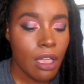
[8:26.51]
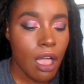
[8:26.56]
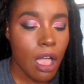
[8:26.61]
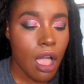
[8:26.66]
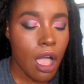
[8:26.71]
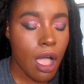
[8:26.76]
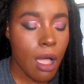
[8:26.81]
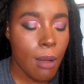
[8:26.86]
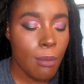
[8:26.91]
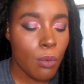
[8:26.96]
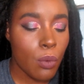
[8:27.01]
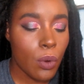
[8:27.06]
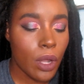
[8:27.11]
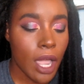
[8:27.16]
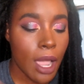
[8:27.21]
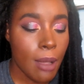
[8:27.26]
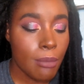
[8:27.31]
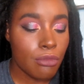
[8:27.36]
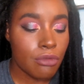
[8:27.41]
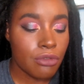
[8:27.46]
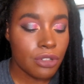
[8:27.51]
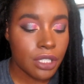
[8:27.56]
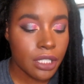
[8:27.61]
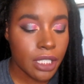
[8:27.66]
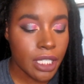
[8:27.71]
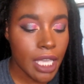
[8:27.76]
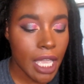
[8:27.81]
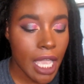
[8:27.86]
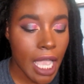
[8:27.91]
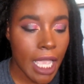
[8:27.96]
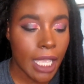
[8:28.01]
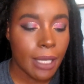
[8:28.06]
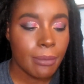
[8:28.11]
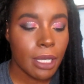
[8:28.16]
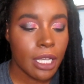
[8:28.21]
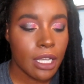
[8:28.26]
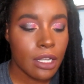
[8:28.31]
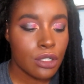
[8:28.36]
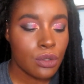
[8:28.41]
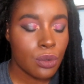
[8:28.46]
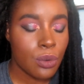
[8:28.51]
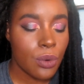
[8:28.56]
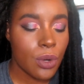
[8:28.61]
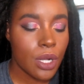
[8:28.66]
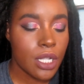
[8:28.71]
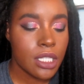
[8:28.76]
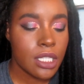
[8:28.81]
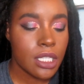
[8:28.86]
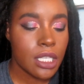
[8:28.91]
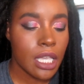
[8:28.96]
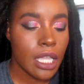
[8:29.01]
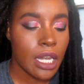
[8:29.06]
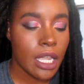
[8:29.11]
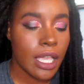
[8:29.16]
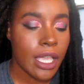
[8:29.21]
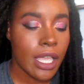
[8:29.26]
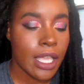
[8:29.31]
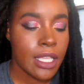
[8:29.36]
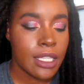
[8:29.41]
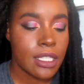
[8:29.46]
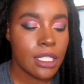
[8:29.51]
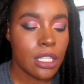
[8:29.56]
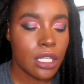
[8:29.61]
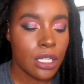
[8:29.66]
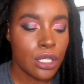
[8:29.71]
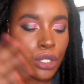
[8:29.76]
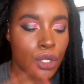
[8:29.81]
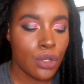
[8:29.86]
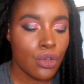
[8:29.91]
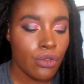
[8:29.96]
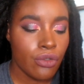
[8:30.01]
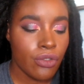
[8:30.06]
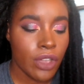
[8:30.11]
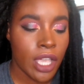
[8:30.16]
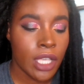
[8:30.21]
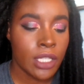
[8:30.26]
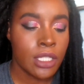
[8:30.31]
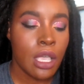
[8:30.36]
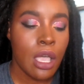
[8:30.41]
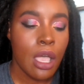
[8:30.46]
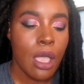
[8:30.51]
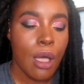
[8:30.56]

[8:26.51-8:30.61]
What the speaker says: What I'm really aiming towards getting is the Too Faced